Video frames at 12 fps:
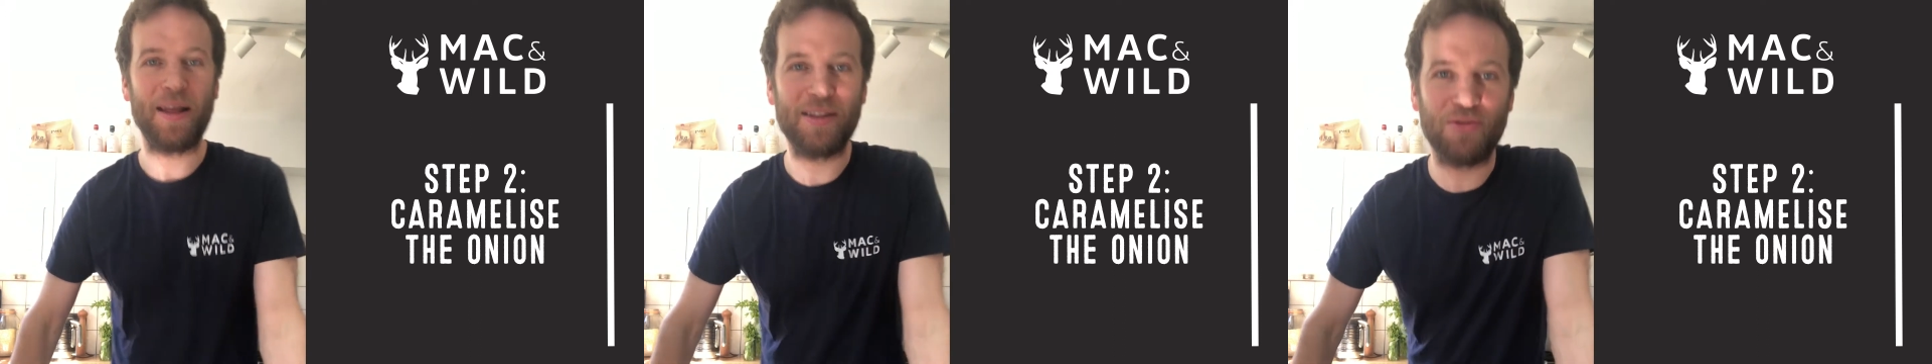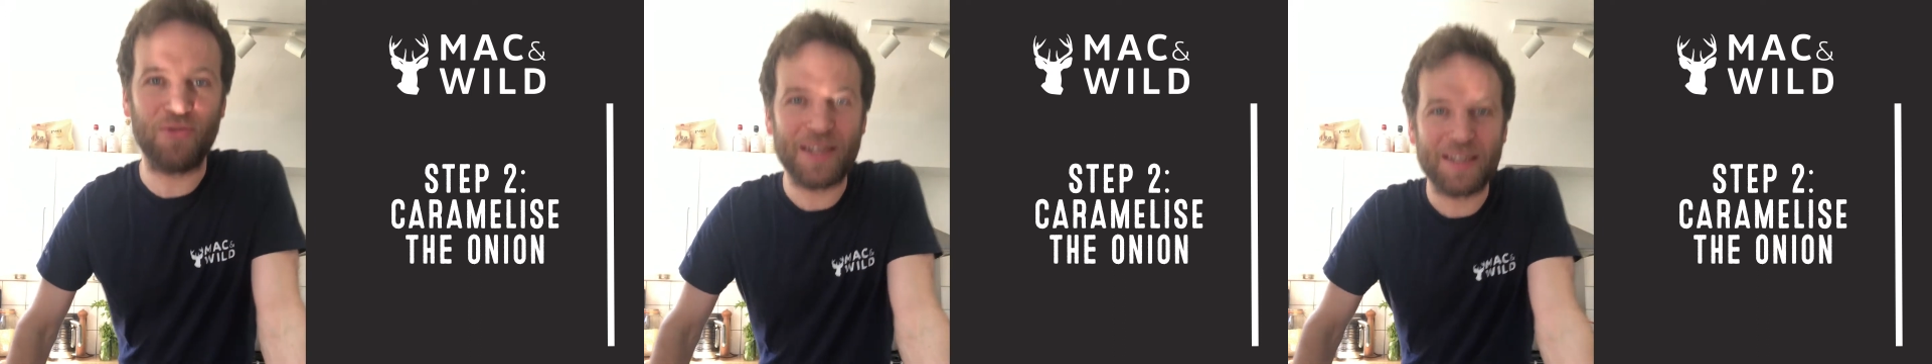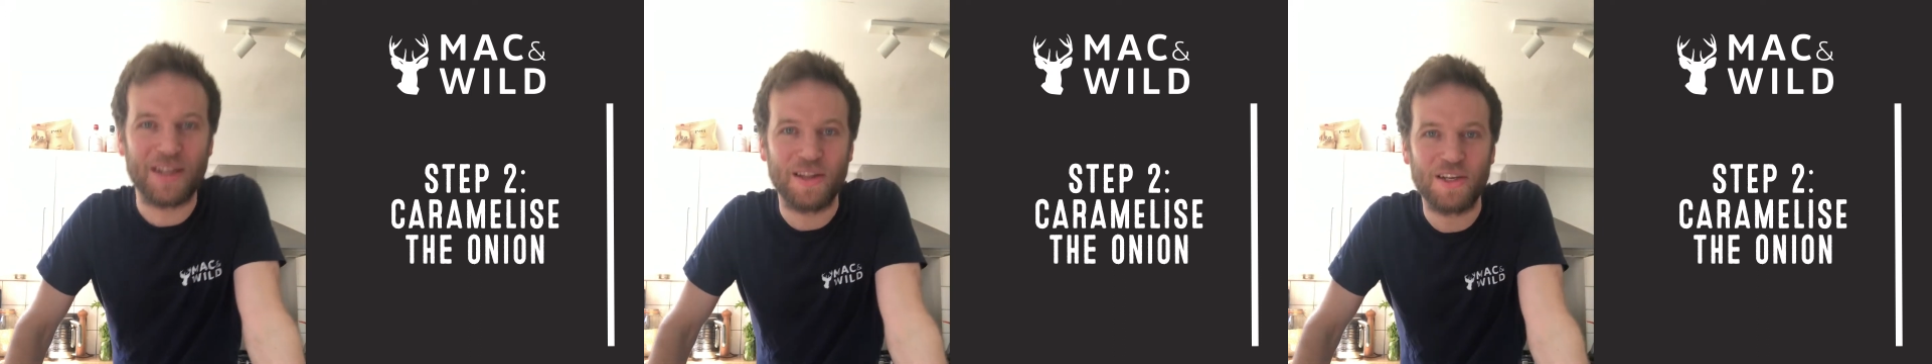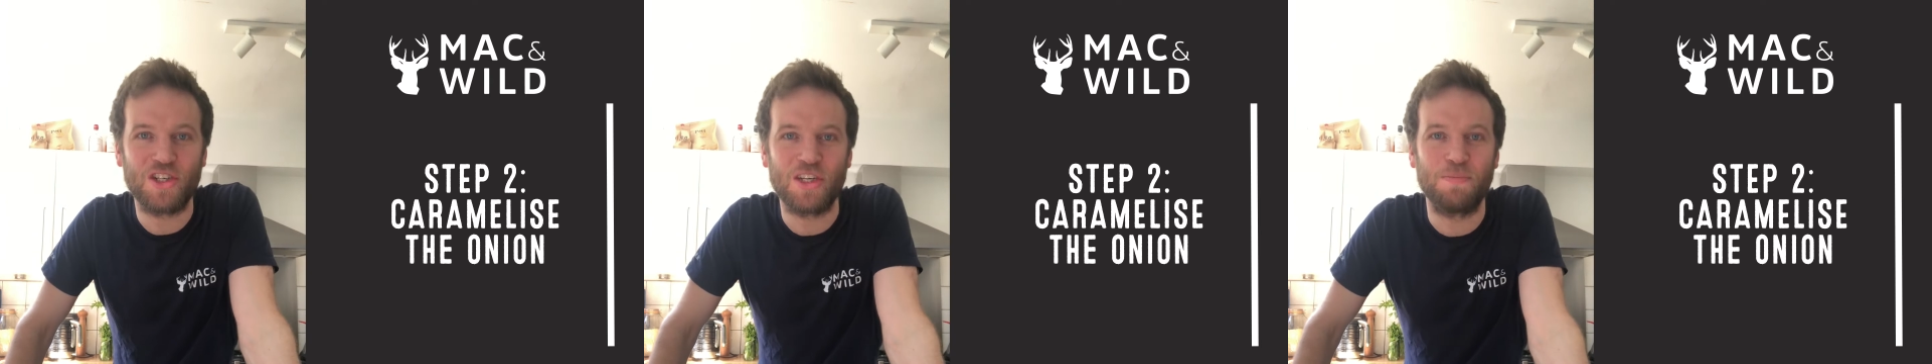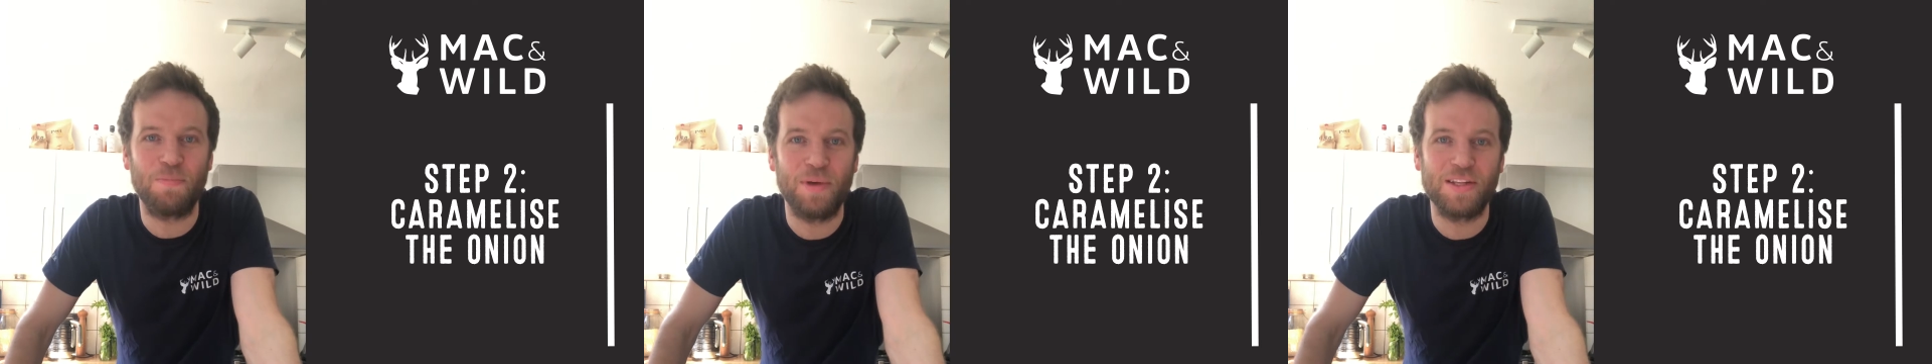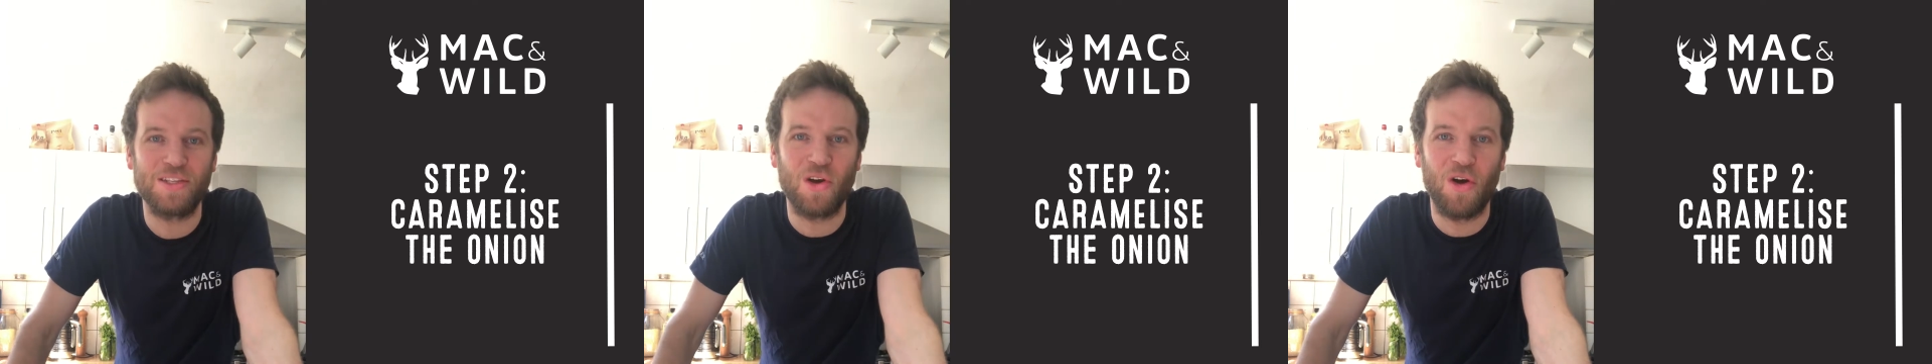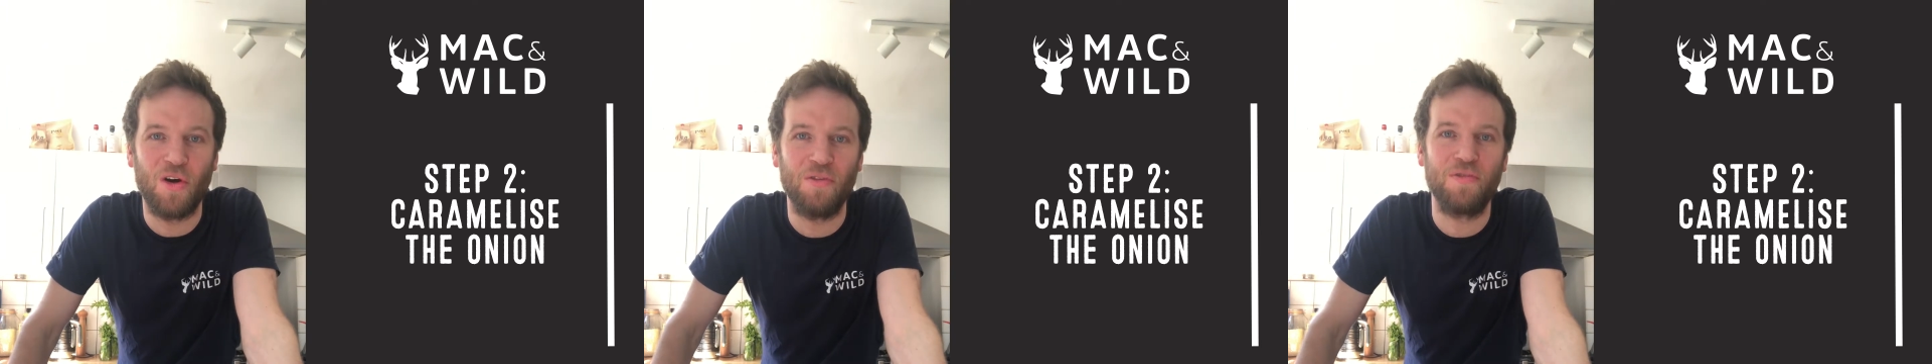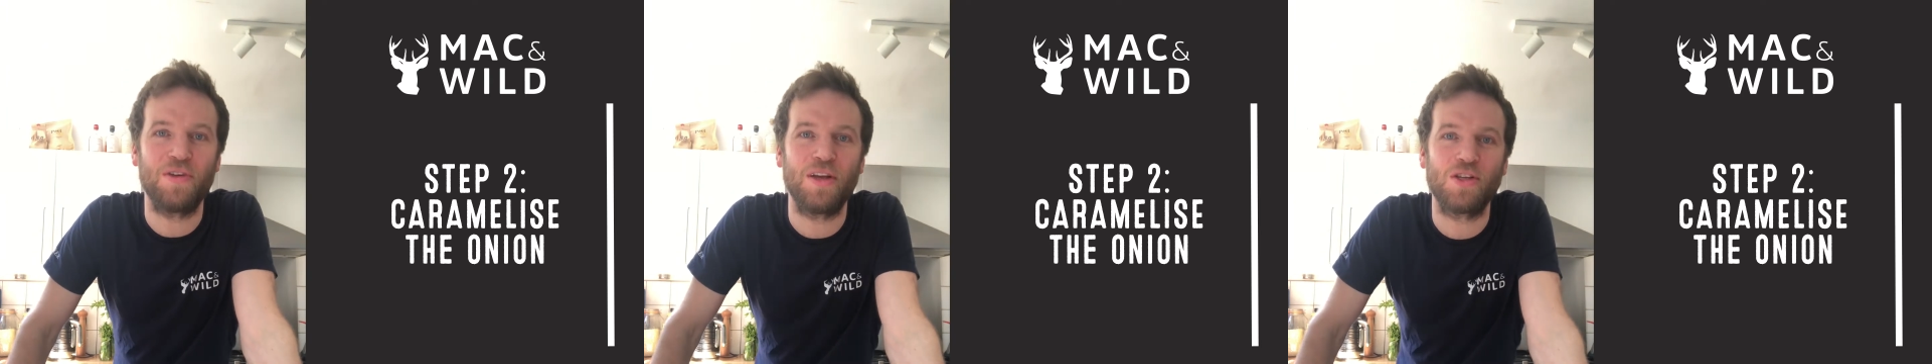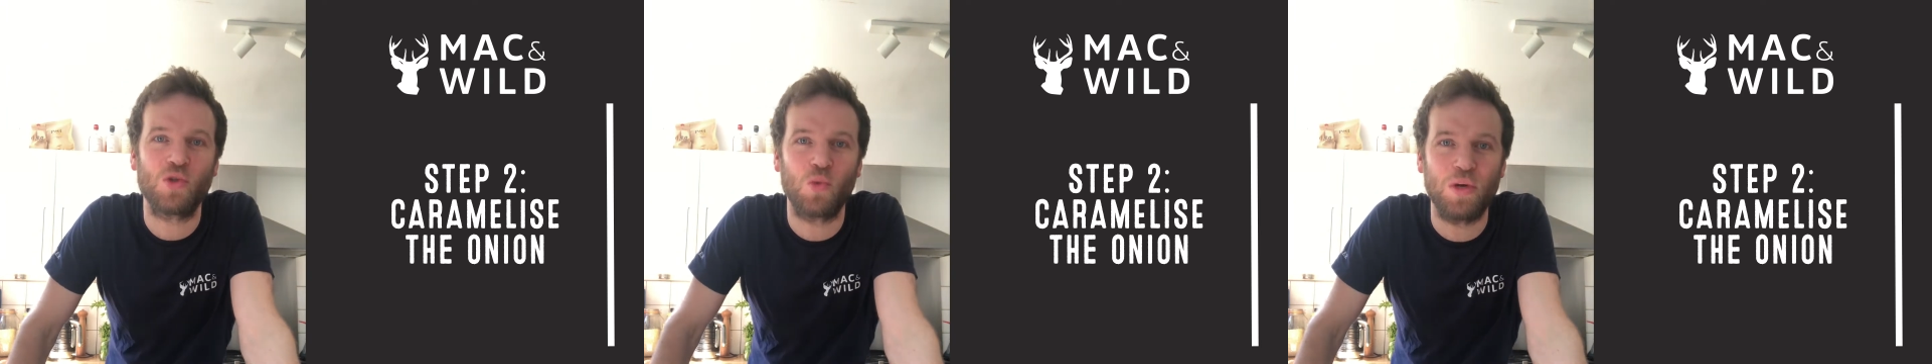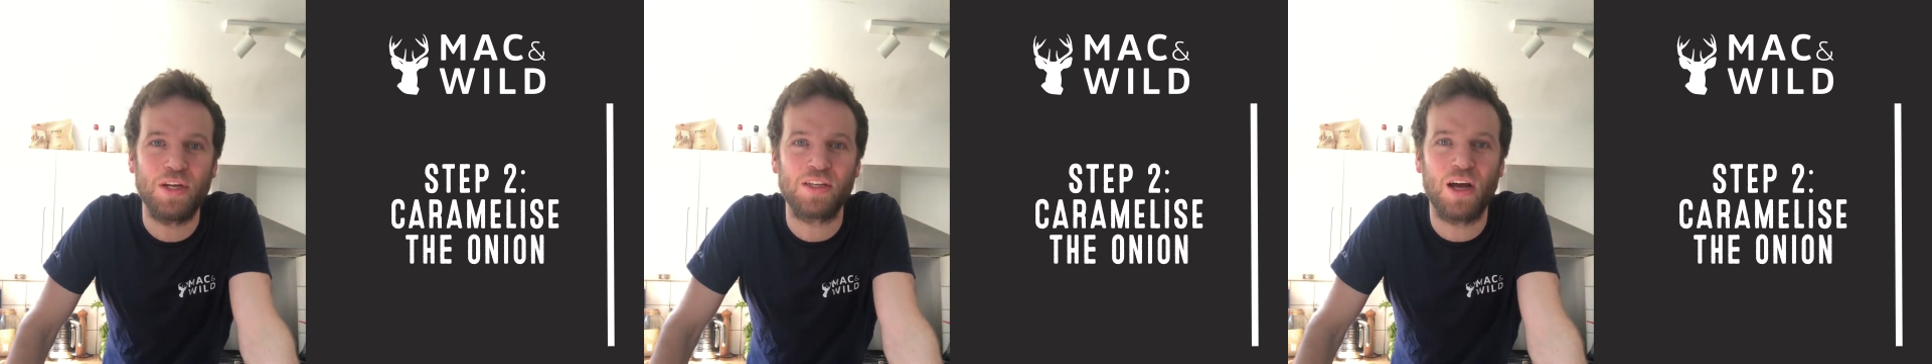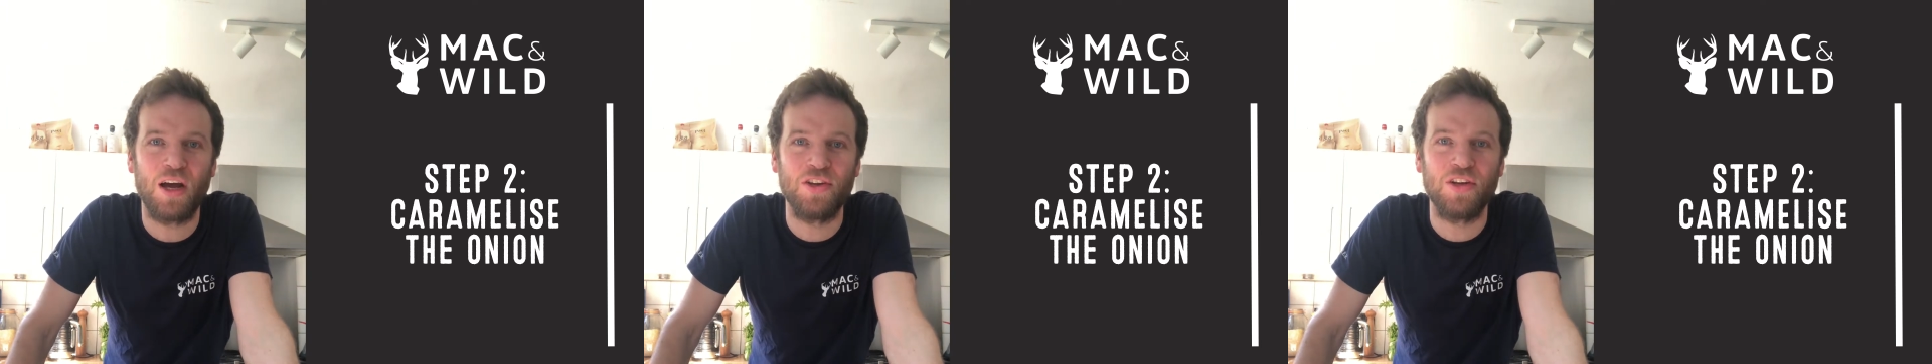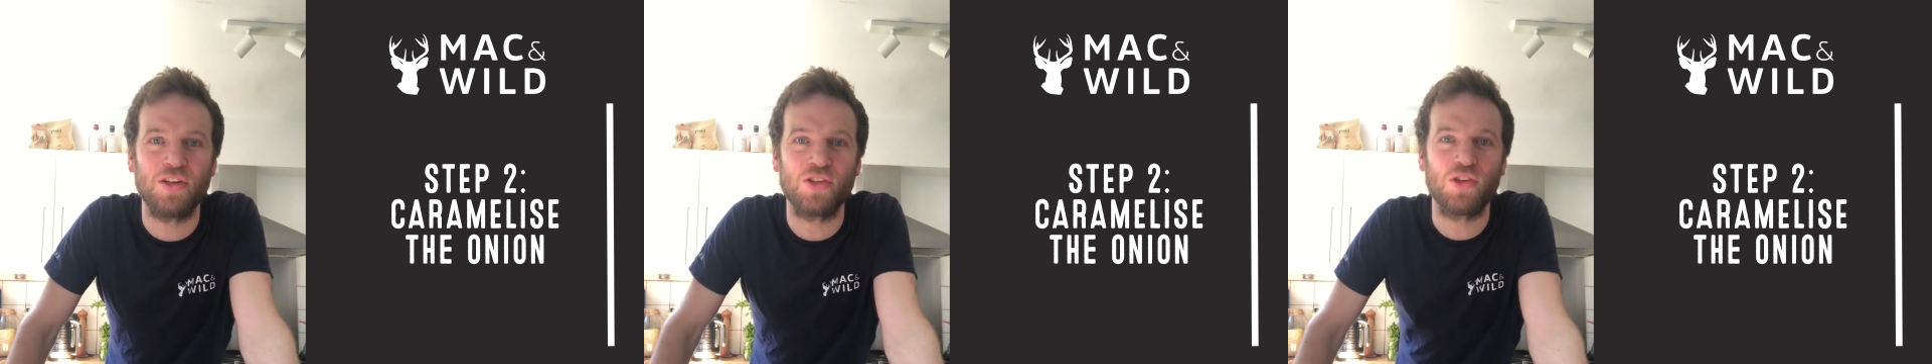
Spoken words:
really delicious bits of sweet onions.